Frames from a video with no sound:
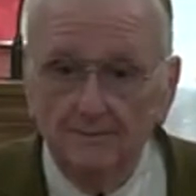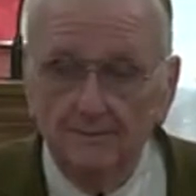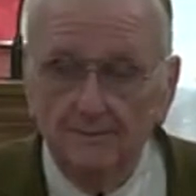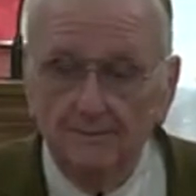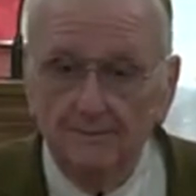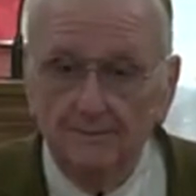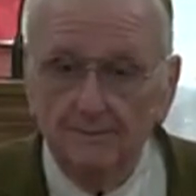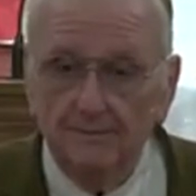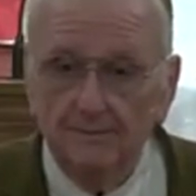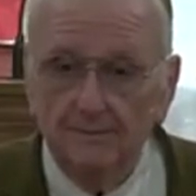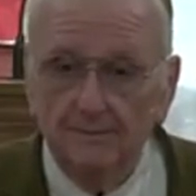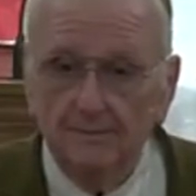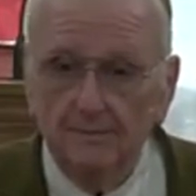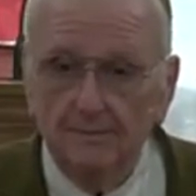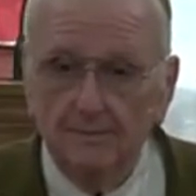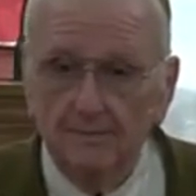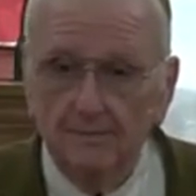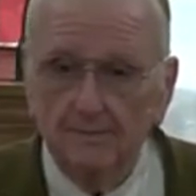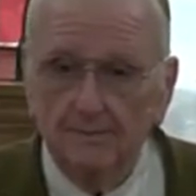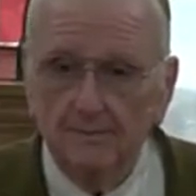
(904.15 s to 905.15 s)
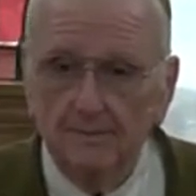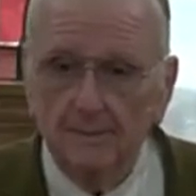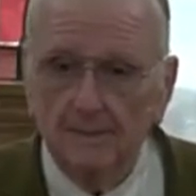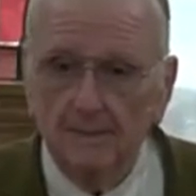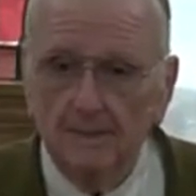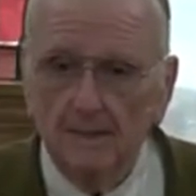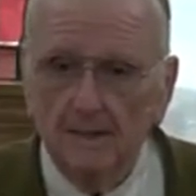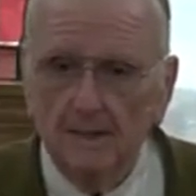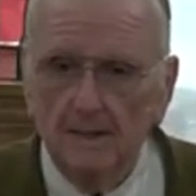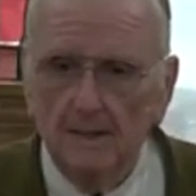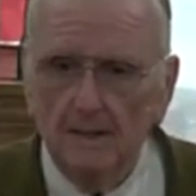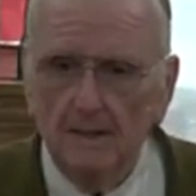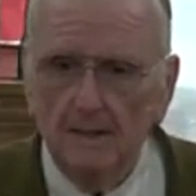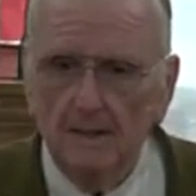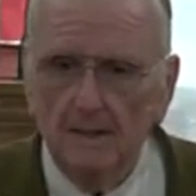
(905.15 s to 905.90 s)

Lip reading: (silence)